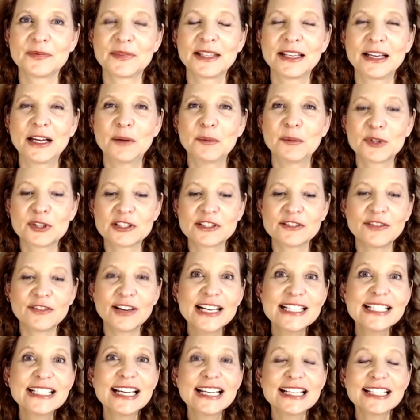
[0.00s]
Because if I
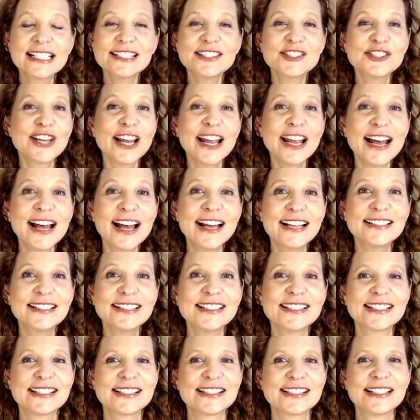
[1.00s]
take a
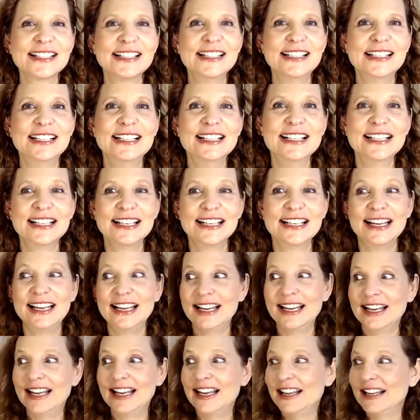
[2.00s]
chance
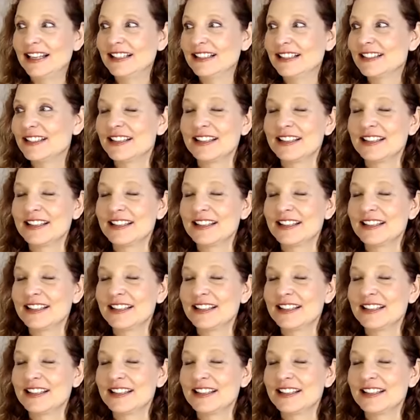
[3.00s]
and